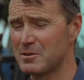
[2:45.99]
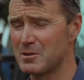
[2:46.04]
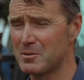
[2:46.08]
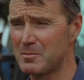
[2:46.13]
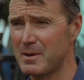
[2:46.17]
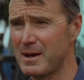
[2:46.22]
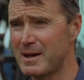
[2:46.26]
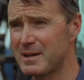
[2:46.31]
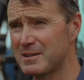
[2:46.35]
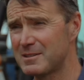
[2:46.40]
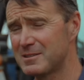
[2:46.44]
the
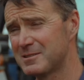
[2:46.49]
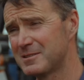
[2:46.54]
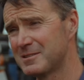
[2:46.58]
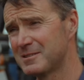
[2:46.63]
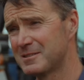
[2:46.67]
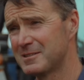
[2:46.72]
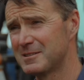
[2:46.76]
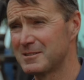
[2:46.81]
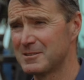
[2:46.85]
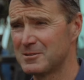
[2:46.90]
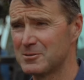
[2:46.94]
mud
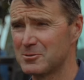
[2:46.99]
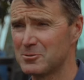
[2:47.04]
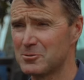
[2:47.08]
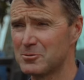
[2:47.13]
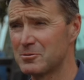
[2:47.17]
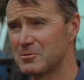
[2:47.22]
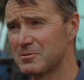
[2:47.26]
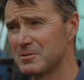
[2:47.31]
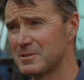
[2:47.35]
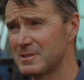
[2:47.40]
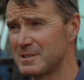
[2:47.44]

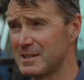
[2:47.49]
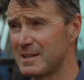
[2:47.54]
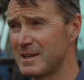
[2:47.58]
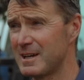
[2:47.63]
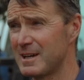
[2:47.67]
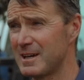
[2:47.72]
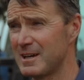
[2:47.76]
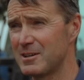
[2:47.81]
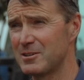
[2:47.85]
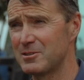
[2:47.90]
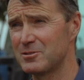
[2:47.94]
or in
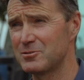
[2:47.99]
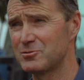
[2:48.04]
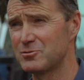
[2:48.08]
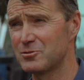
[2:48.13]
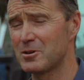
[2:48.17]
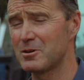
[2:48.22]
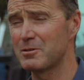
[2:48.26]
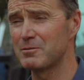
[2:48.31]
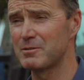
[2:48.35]
dry,